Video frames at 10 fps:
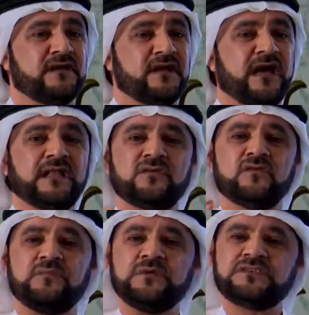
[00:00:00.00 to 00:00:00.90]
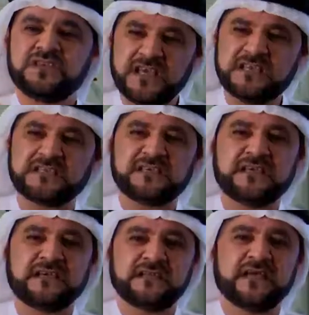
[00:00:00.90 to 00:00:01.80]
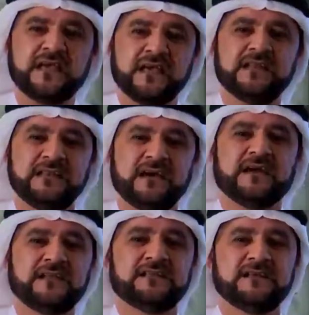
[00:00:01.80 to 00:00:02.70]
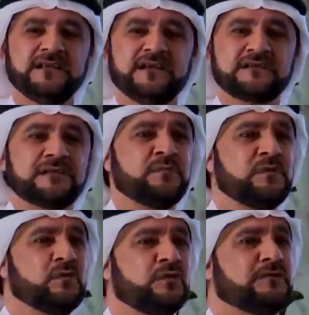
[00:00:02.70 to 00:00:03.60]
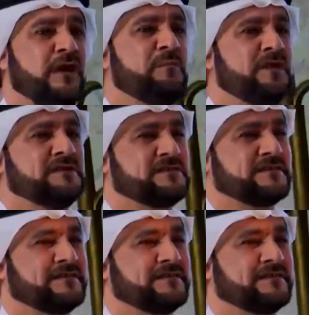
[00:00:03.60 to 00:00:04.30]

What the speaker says: And you'll be chasing day and night something called happiness.